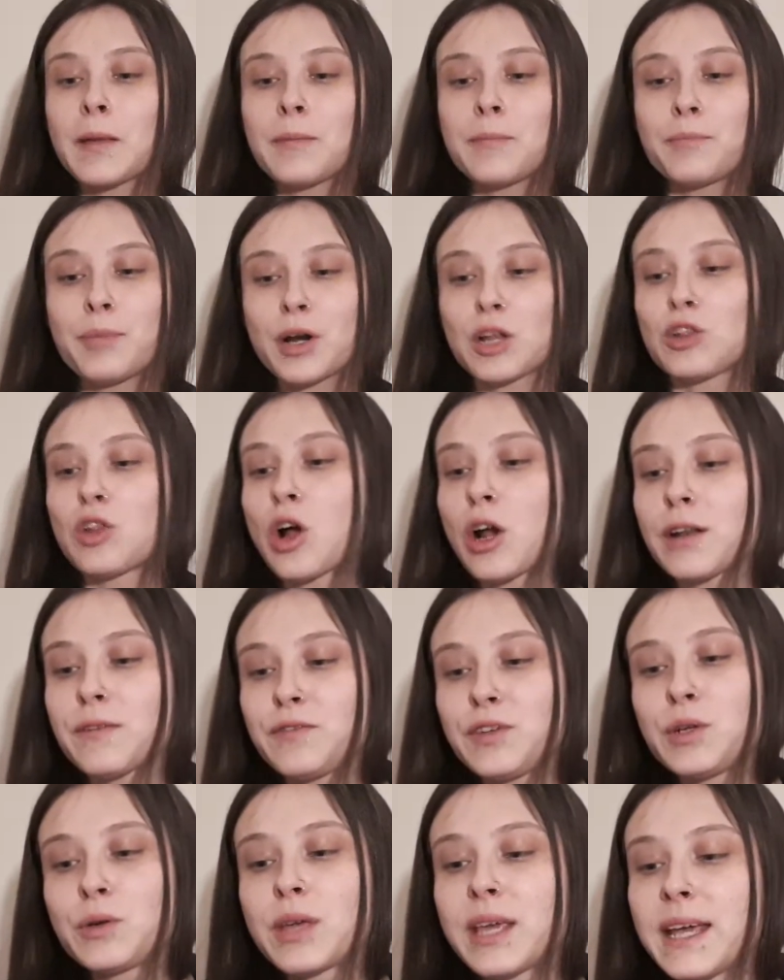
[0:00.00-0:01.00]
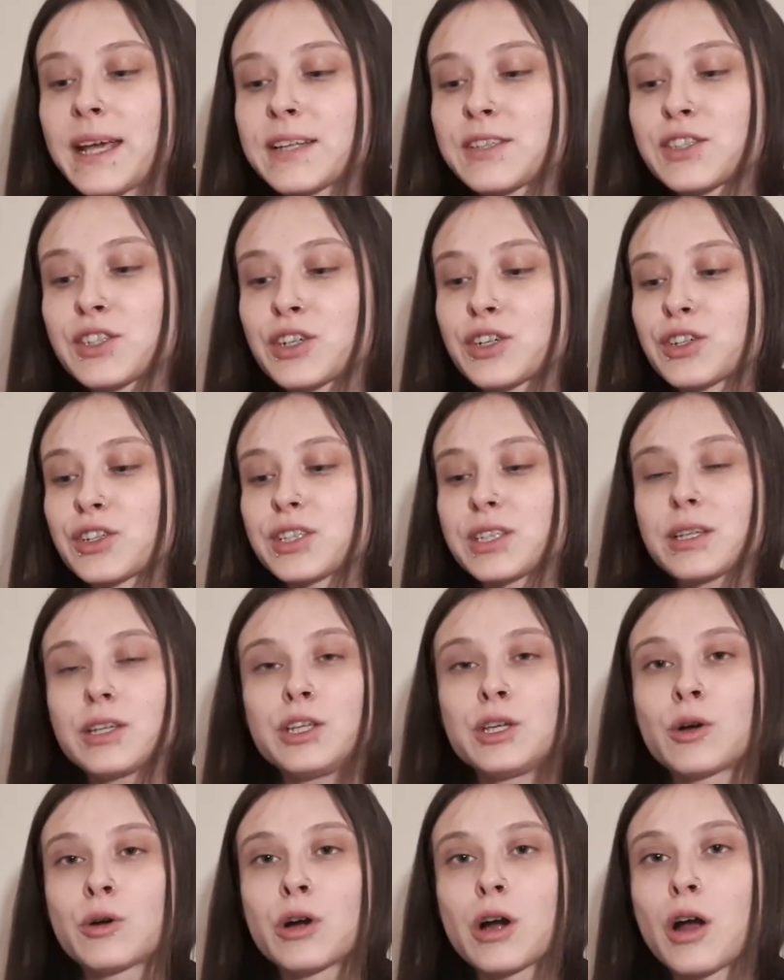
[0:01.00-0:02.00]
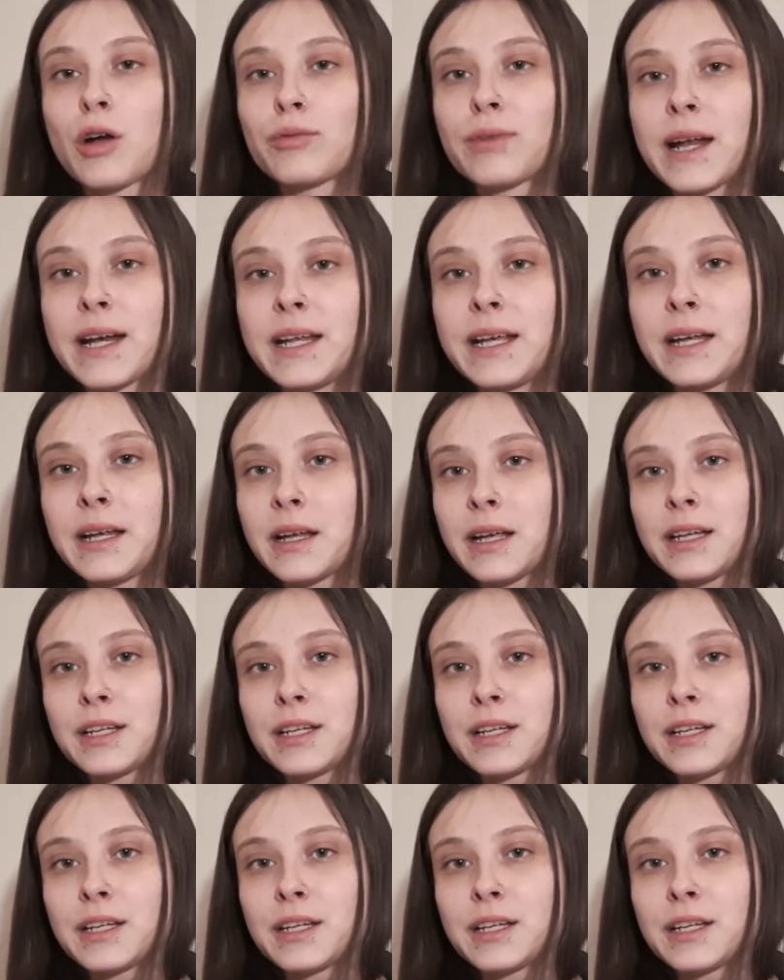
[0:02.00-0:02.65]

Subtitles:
But a lot of you Cancers, you're already